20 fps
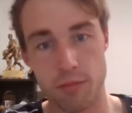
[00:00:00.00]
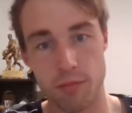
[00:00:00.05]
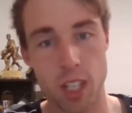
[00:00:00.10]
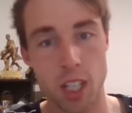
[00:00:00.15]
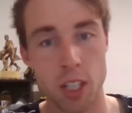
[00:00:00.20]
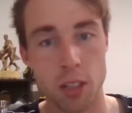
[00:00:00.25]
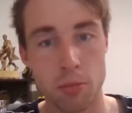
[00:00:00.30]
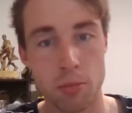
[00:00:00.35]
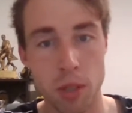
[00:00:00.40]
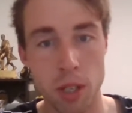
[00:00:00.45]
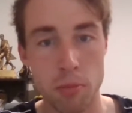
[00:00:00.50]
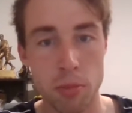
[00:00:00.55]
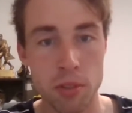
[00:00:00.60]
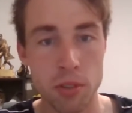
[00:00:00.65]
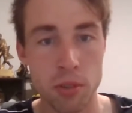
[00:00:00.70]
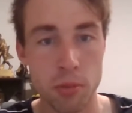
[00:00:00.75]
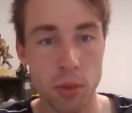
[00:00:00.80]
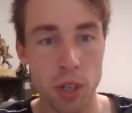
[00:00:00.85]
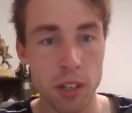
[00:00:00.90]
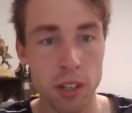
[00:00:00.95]
It's been a
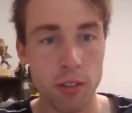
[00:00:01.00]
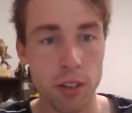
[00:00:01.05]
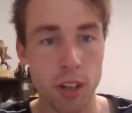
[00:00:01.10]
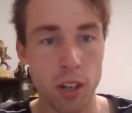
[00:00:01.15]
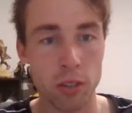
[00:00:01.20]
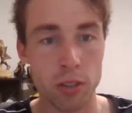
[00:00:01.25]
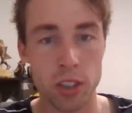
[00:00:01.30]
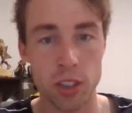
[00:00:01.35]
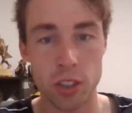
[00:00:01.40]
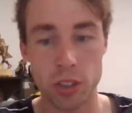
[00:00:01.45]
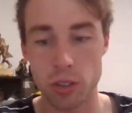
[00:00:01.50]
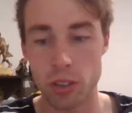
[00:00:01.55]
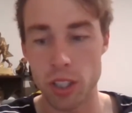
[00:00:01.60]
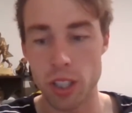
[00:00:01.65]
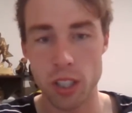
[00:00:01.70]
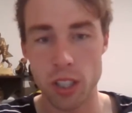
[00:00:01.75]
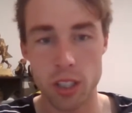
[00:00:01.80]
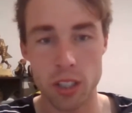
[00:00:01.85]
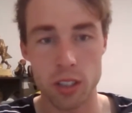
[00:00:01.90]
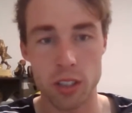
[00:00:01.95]
busy week for old
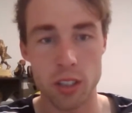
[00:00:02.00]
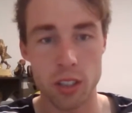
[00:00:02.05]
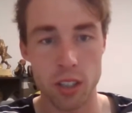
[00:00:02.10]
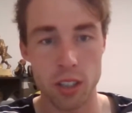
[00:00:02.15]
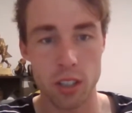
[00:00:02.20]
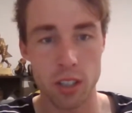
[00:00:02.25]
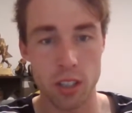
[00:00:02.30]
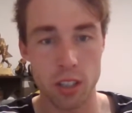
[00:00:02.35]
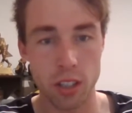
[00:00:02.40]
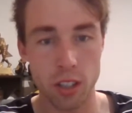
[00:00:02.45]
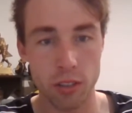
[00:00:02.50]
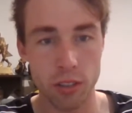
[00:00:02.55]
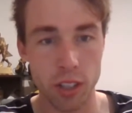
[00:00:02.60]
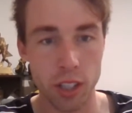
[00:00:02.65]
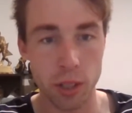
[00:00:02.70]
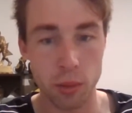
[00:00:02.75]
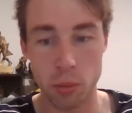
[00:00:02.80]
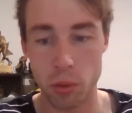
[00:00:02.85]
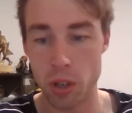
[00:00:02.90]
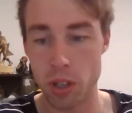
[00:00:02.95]
Shorty. Not
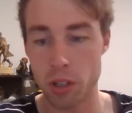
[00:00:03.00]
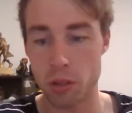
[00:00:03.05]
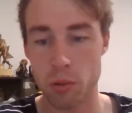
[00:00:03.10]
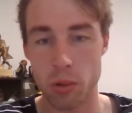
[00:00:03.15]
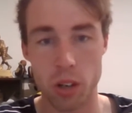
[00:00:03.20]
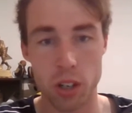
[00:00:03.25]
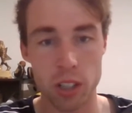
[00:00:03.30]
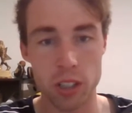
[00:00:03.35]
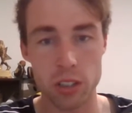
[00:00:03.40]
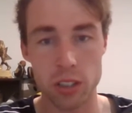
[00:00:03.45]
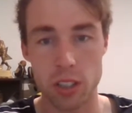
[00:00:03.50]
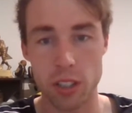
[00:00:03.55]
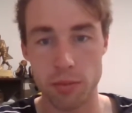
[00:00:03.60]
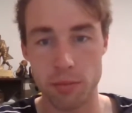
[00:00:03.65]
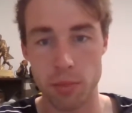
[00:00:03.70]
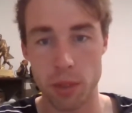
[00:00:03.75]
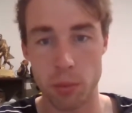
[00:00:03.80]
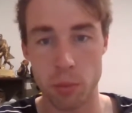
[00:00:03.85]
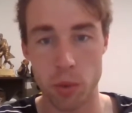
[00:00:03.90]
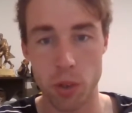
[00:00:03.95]
really work-wise.
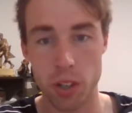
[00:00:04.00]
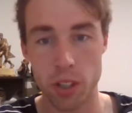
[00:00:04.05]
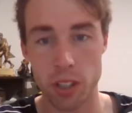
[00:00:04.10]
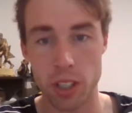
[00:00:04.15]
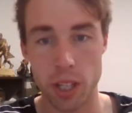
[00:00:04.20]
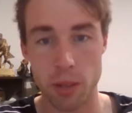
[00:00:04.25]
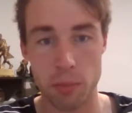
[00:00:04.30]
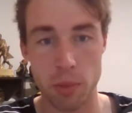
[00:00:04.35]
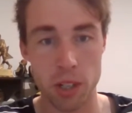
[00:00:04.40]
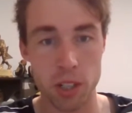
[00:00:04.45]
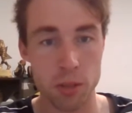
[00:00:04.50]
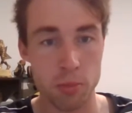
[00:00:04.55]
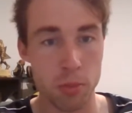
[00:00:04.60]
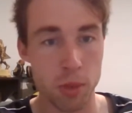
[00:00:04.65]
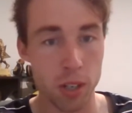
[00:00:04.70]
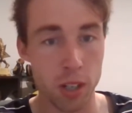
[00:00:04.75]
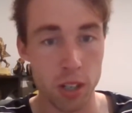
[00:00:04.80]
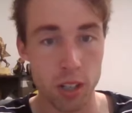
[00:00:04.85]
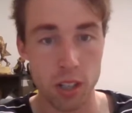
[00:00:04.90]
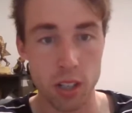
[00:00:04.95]
Haven't been working that much,
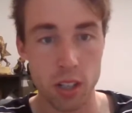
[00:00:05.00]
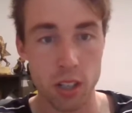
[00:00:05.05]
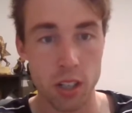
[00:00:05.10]
but